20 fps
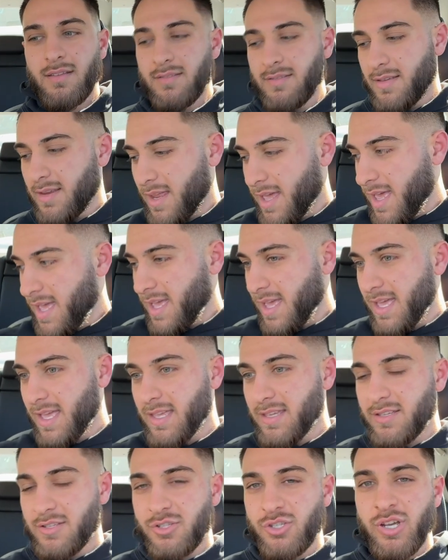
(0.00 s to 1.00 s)
Today
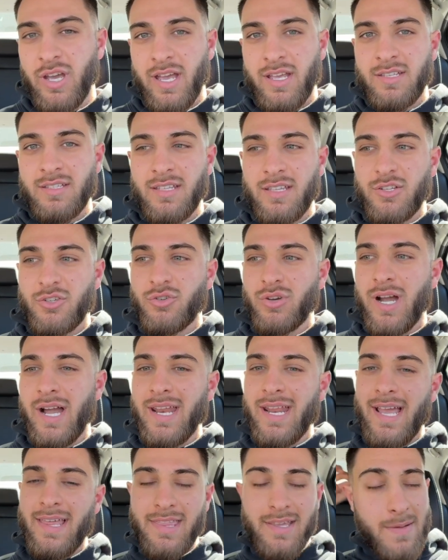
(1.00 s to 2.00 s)
is chest and
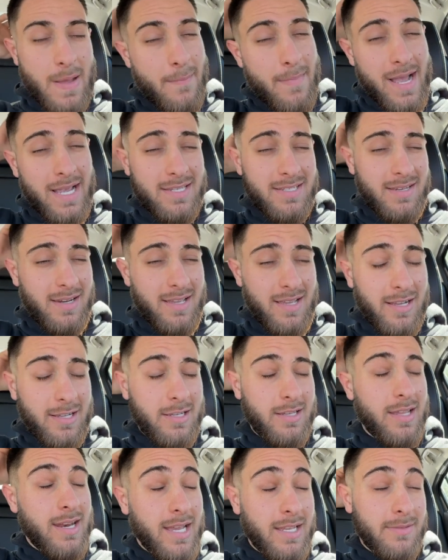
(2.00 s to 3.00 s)
try day. I think my mic's gonna
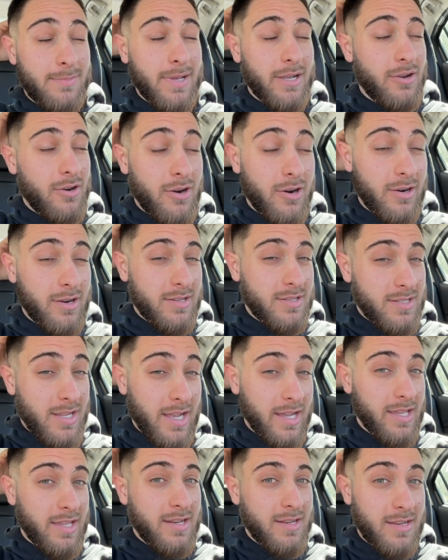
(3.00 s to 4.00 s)
connect to my car in a
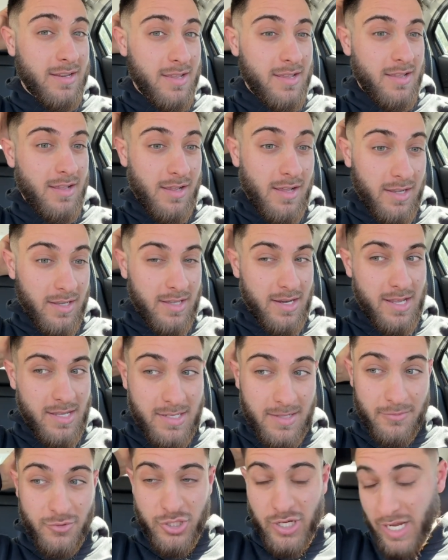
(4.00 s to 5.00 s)
second. Gonna hit
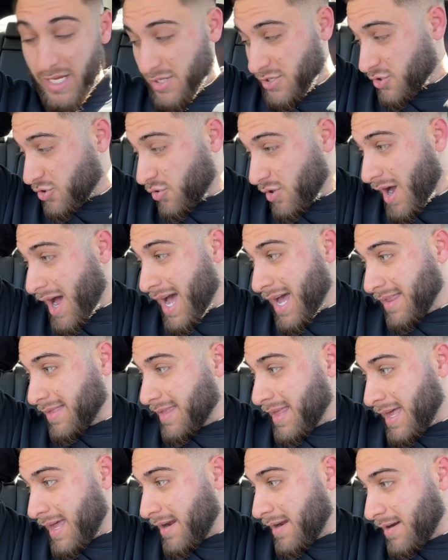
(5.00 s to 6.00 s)
some chest try
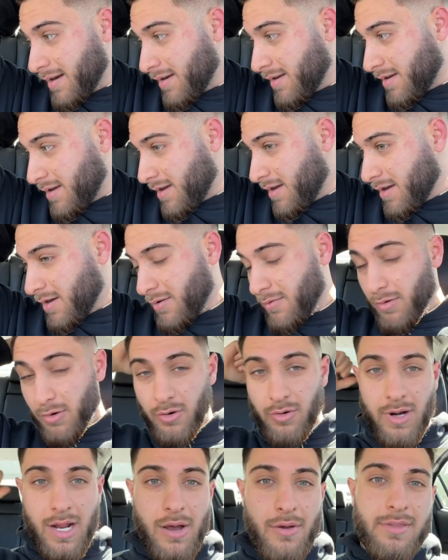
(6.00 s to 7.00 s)
and then we're
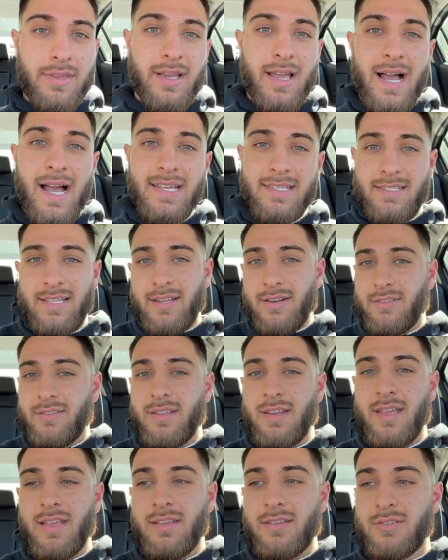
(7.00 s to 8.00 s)
going out with the guys later
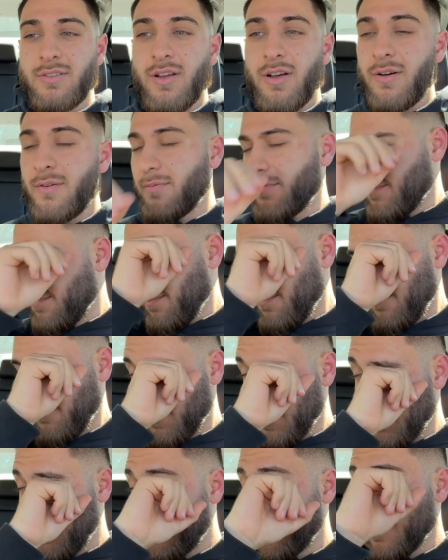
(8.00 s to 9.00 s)
today. So I'm
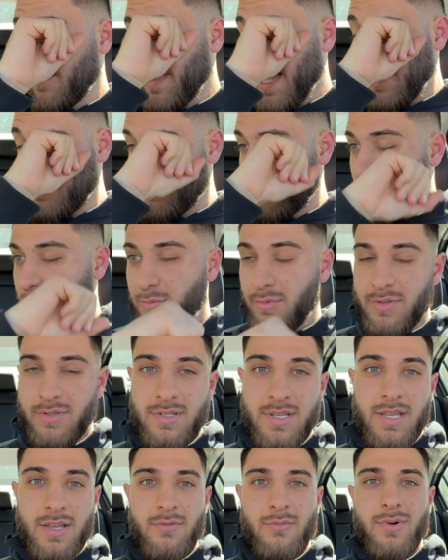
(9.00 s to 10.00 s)
gonna film that too and we'll
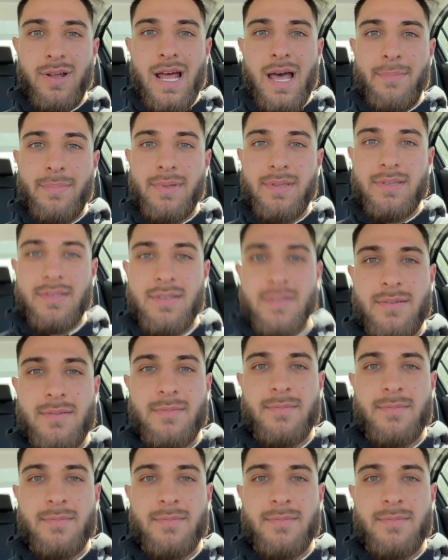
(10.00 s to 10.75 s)
see what happens.